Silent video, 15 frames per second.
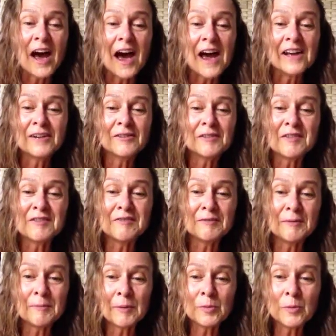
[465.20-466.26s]
I don't even
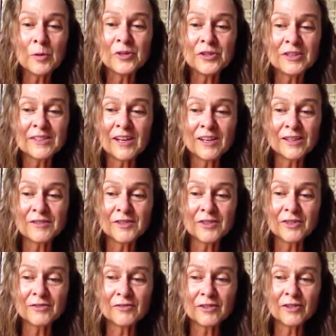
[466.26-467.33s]
remember watching
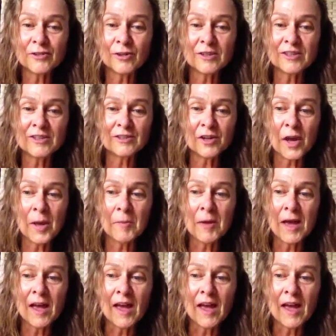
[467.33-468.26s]
television for the longest time.